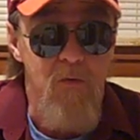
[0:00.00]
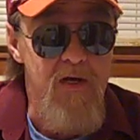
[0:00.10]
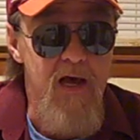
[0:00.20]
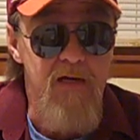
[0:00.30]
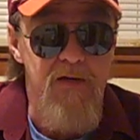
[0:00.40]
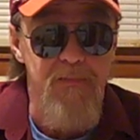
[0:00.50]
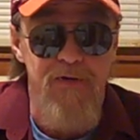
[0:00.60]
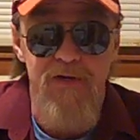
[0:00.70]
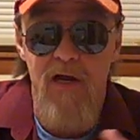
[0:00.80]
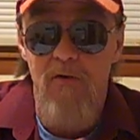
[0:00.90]
We had some
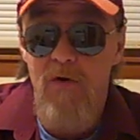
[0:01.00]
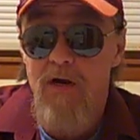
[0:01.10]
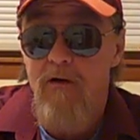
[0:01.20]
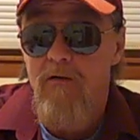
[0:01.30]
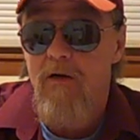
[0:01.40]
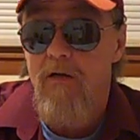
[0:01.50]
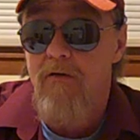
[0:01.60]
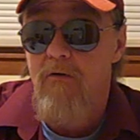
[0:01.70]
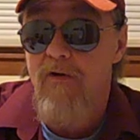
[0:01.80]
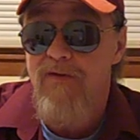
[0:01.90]
snow
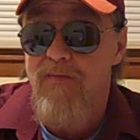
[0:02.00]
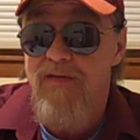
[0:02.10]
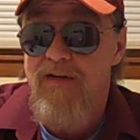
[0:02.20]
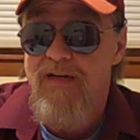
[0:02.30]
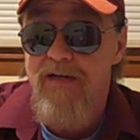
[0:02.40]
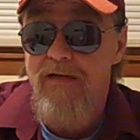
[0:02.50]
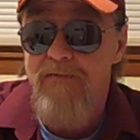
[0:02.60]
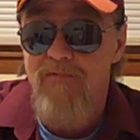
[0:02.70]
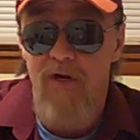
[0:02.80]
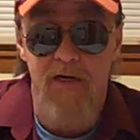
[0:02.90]
here Christmas
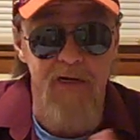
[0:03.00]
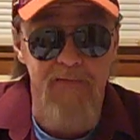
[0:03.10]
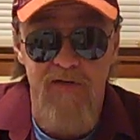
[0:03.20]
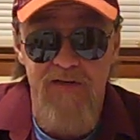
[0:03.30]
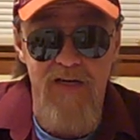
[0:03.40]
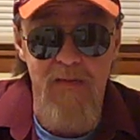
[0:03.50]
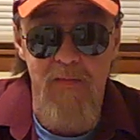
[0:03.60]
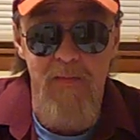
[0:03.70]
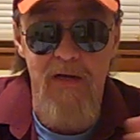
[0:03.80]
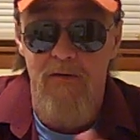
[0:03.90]
Eve. None of it
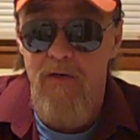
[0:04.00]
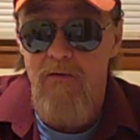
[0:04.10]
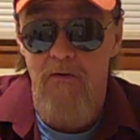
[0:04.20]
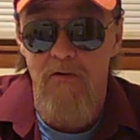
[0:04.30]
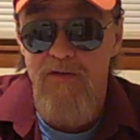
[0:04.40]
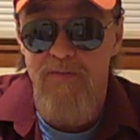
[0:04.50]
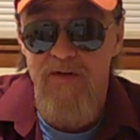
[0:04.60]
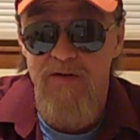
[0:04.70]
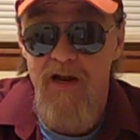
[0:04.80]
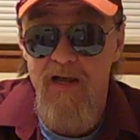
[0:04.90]
seemed to melt on
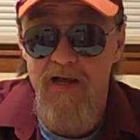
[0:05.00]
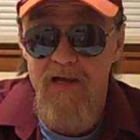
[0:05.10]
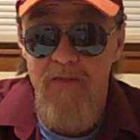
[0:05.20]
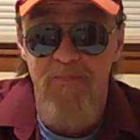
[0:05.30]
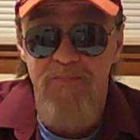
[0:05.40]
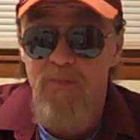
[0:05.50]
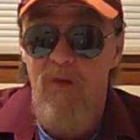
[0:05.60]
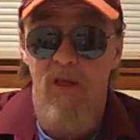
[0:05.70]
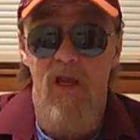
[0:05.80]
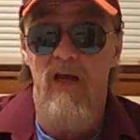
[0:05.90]
Christmas Day.
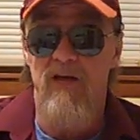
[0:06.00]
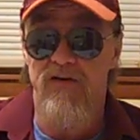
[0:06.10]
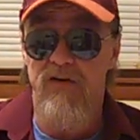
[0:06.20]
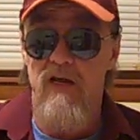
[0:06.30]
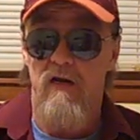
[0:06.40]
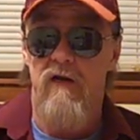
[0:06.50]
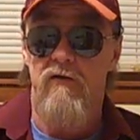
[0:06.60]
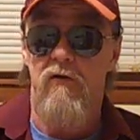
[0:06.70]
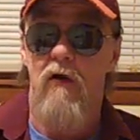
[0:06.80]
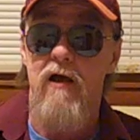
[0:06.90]
And it's still
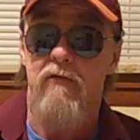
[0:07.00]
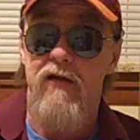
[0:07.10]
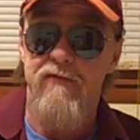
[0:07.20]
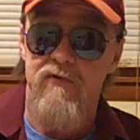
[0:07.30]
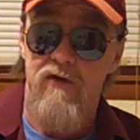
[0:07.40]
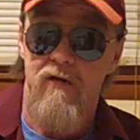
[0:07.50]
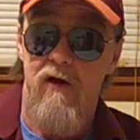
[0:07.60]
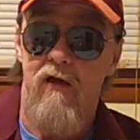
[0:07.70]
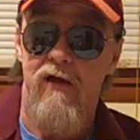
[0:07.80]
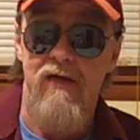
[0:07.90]
on the ground even
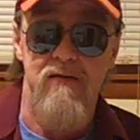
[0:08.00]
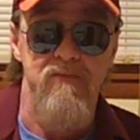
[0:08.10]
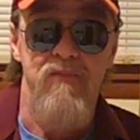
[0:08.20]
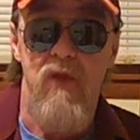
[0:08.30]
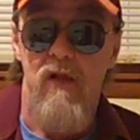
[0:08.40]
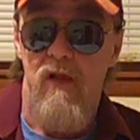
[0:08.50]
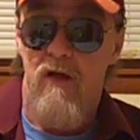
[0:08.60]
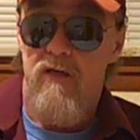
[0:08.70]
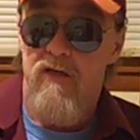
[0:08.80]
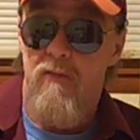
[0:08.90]
tonight.
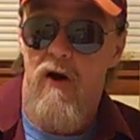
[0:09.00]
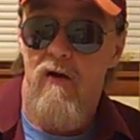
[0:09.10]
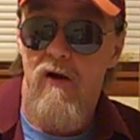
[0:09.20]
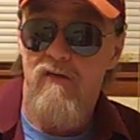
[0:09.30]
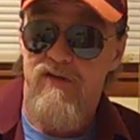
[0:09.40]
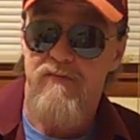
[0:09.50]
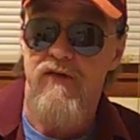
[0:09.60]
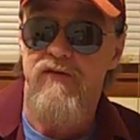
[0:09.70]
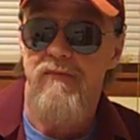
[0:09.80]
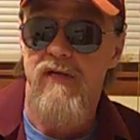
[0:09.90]
Tomorrow it's
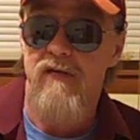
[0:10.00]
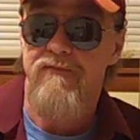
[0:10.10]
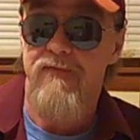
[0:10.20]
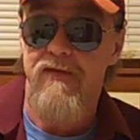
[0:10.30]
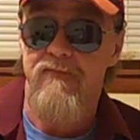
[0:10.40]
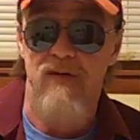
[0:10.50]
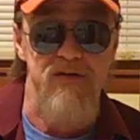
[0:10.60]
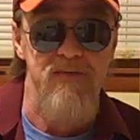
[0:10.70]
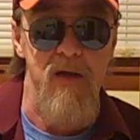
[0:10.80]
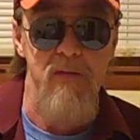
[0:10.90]
supposed to be in the
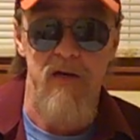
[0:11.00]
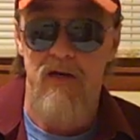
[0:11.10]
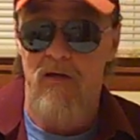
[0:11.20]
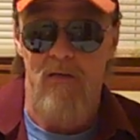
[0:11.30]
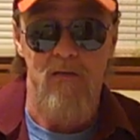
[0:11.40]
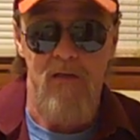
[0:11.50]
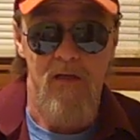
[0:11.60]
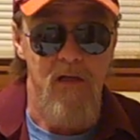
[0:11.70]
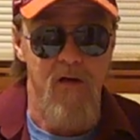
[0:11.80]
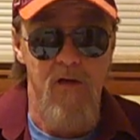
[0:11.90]
50s. Maybe it'll
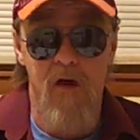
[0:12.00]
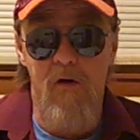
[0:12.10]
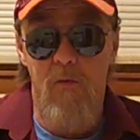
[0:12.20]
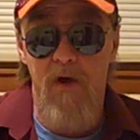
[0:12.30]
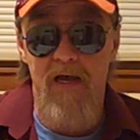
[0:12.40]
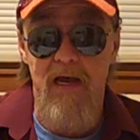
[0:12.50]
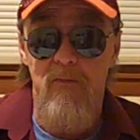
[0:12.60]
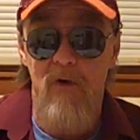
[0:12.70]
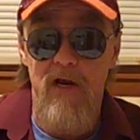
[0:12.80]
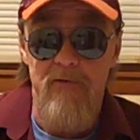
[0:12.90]
go away.
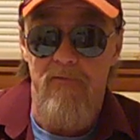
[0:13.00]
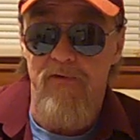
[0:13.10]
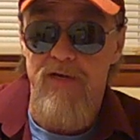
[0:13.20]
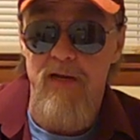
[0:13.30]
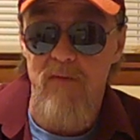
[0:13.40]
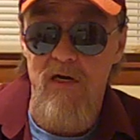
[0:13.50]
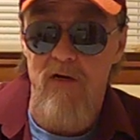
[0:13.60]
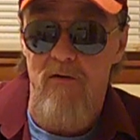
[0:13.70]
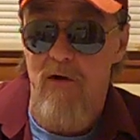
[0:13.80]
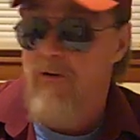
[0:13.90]
I'm ready for
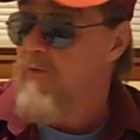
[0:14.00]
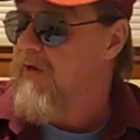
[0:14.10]
70-degree